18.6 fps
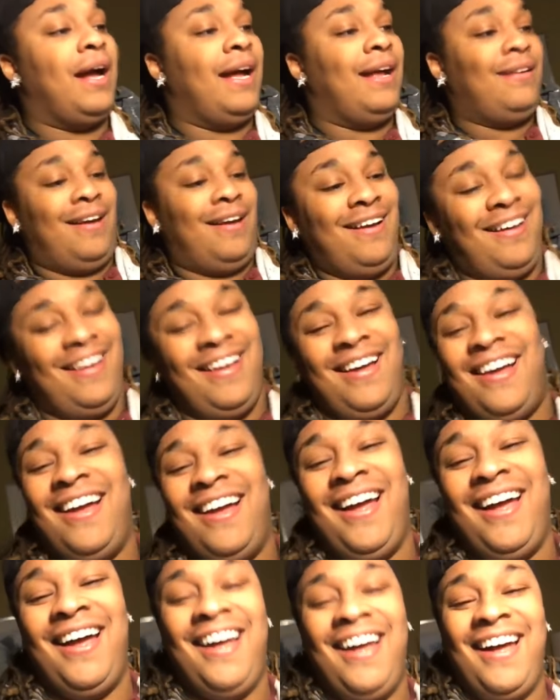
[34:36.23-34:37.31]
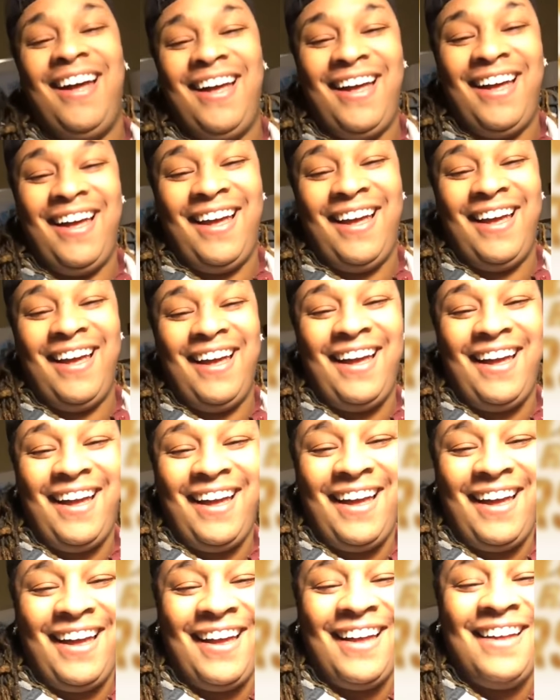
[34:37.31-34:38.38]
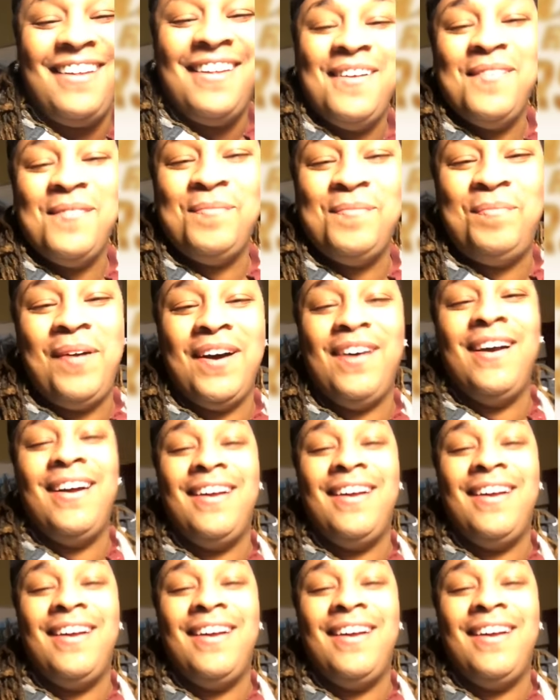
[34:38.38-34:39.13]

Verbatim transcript: But I'm having my own drag brunch here at the hotel because uh,